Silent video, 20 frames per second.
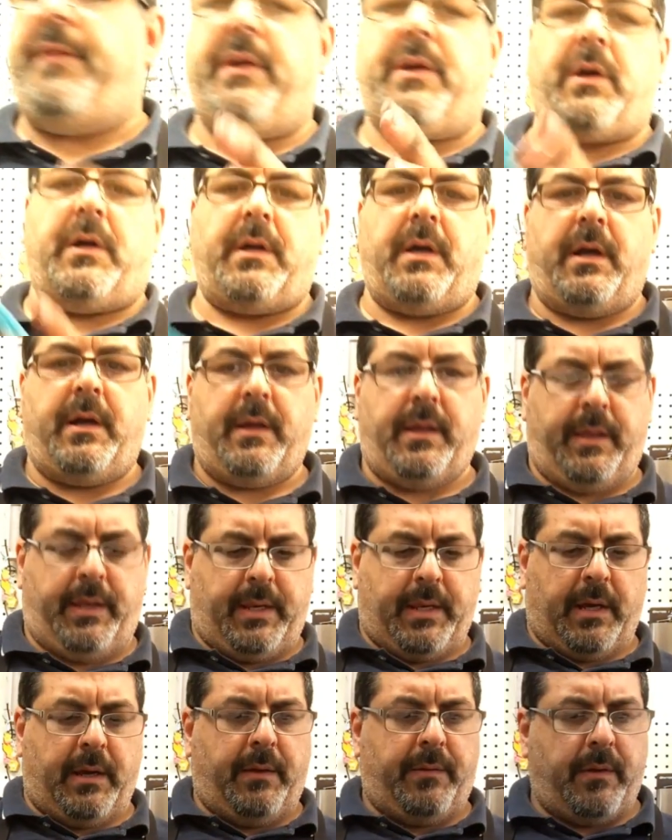you got,
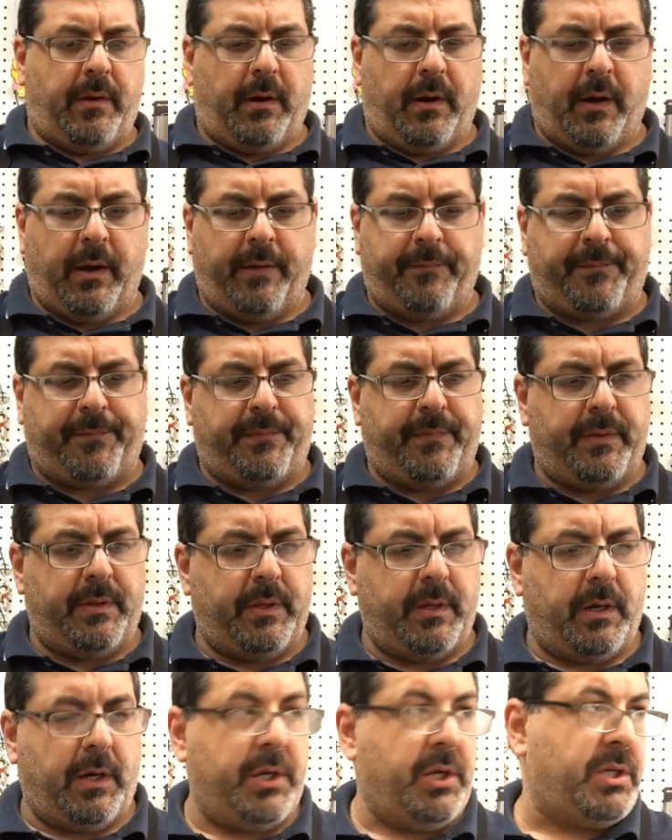
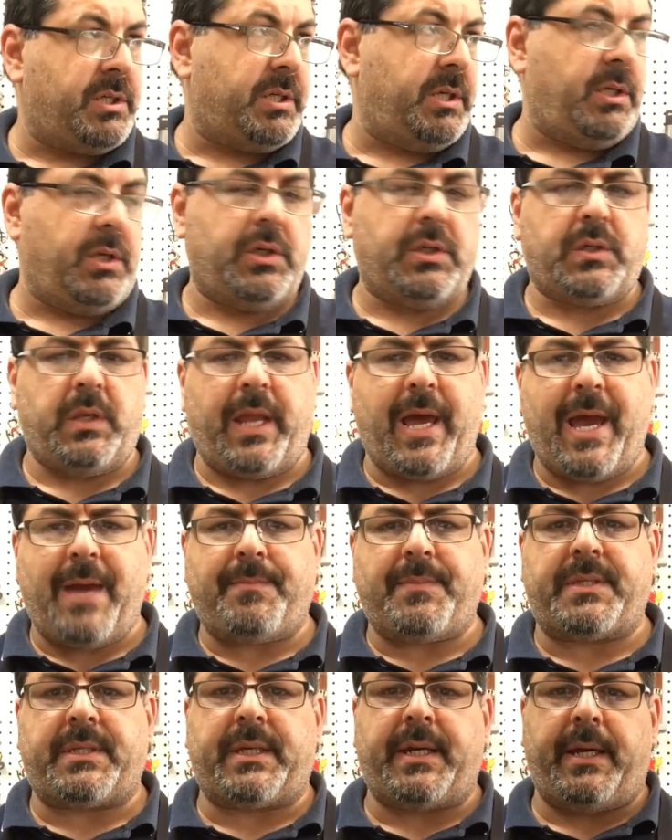I usually use
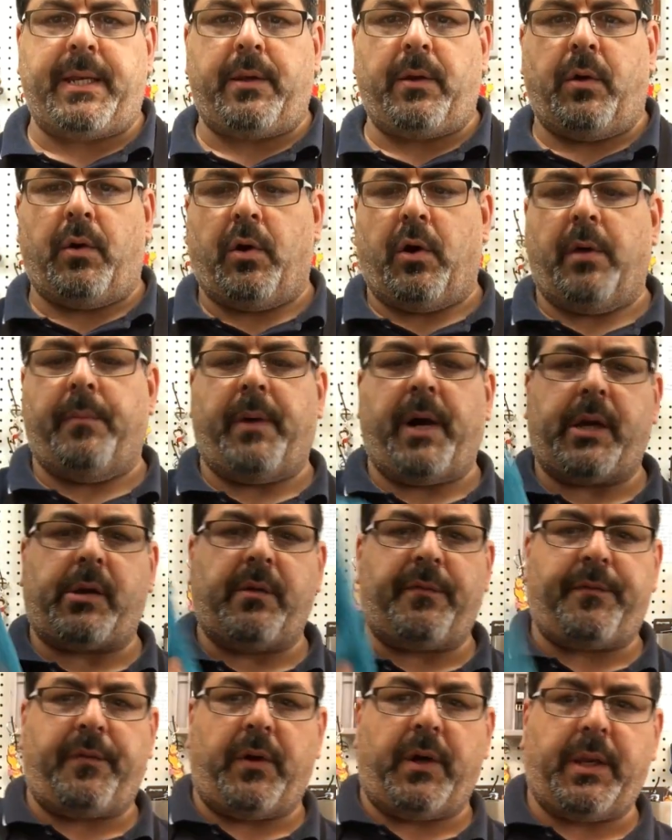lambskin or
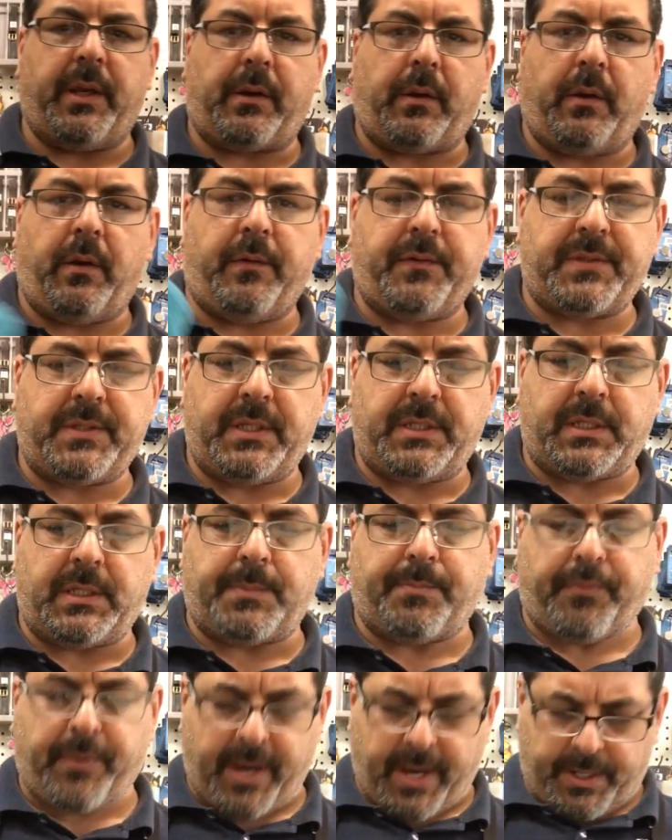microfiber cloths. This is
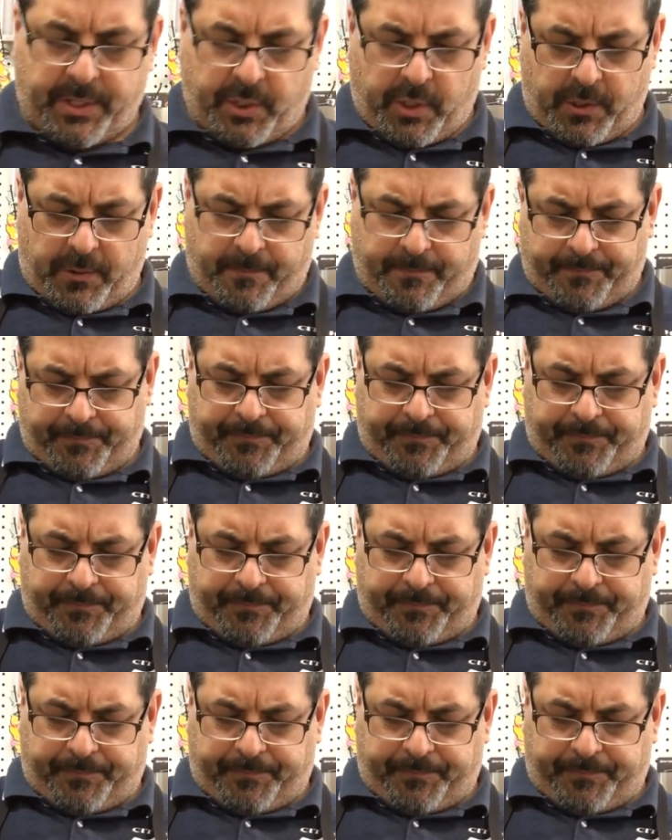brand new.